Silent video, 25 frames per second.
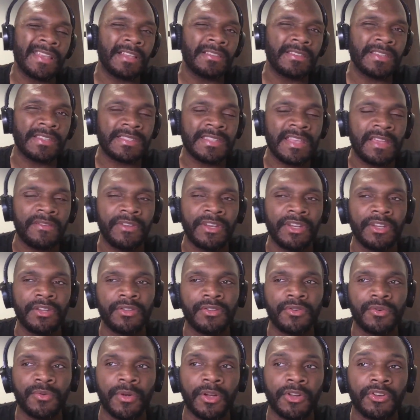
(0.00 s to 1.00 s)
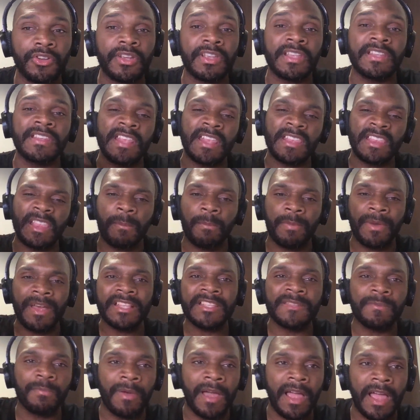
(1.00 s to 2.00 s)
out the 70-200 because at the
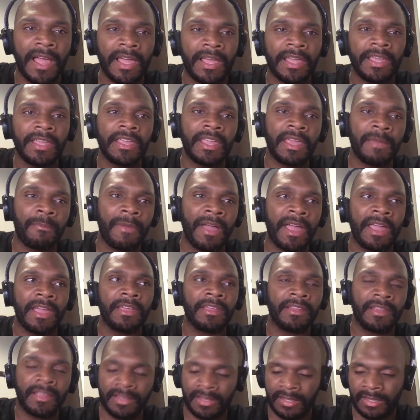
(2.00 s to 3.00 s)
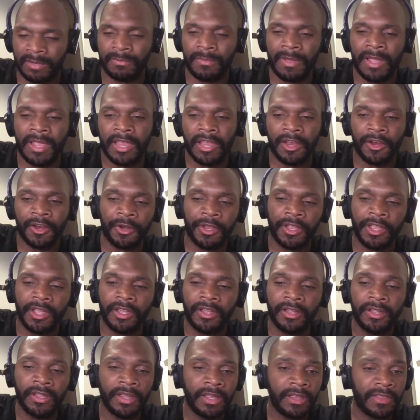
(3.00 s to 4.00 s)
Best Buy in my
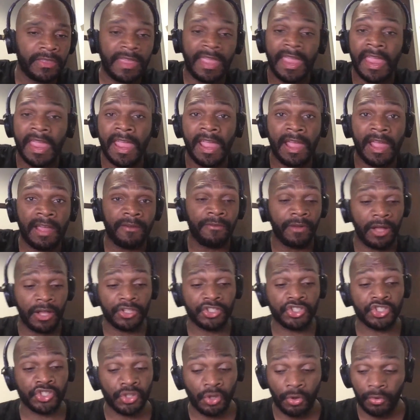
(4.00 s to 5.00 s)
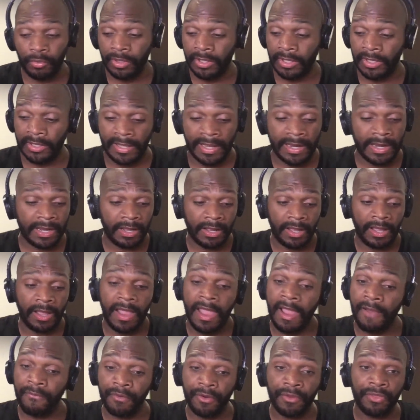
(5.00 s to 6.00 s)
area, they have a Sony, like
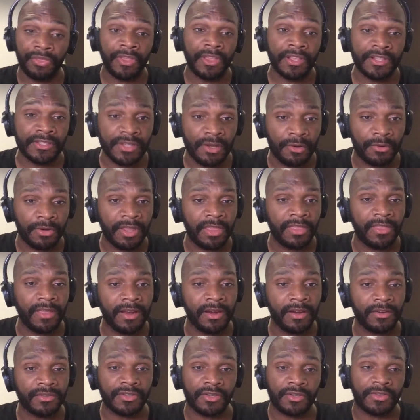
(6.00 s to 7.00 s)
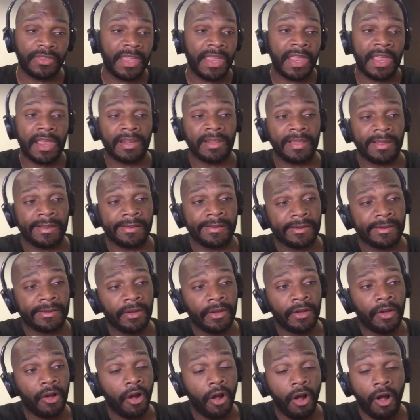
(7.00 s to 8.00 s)
everything Sony there. So they had like
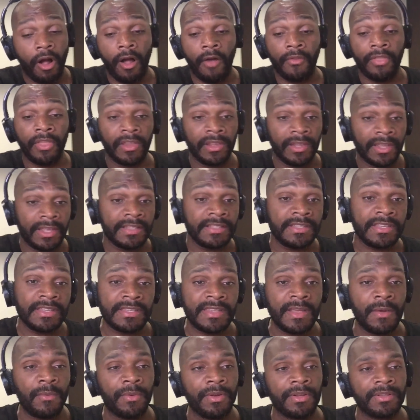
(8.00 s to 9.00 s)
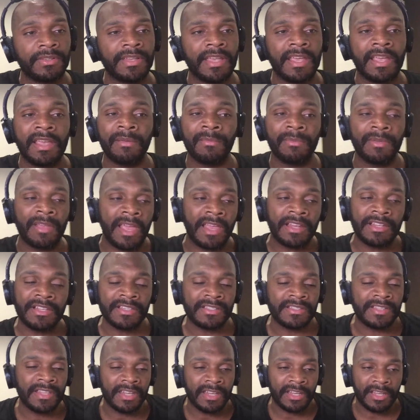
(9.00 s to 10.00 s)
all the lenses at one time. I
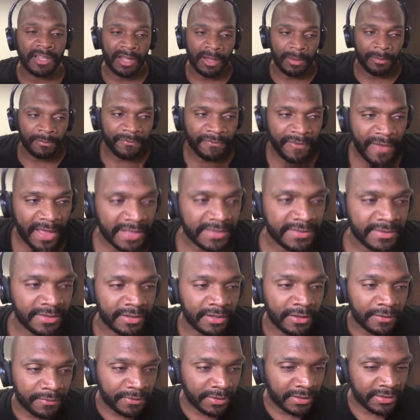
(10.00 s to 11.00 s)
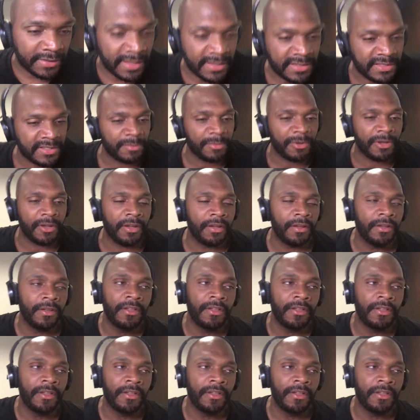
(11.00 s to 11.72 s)
just didn't come fast enough to test them all.